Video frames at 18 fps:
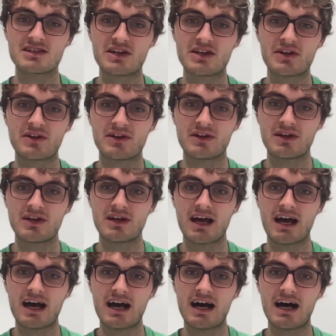So
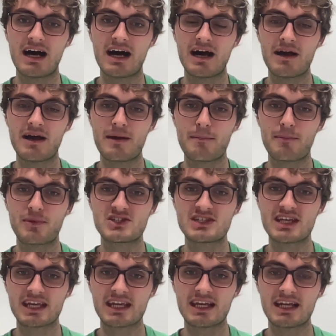
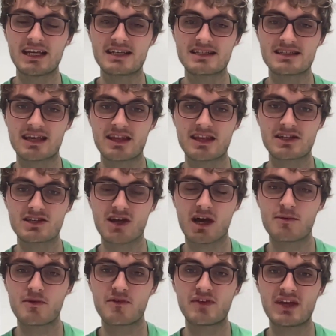particularly as at the
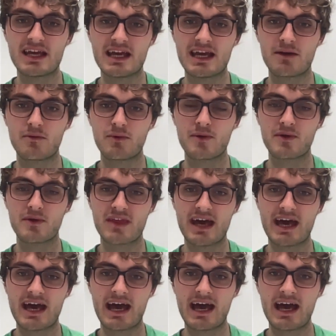time of year we were
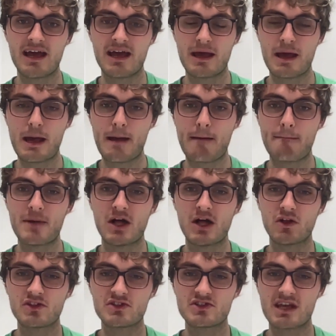there,
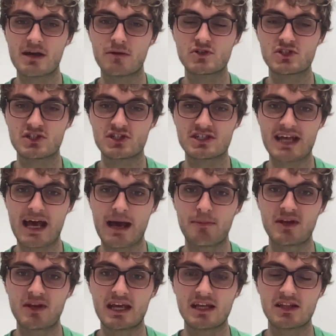melt onset was just
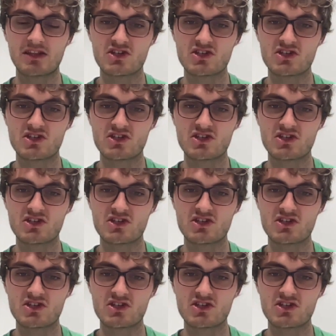happening.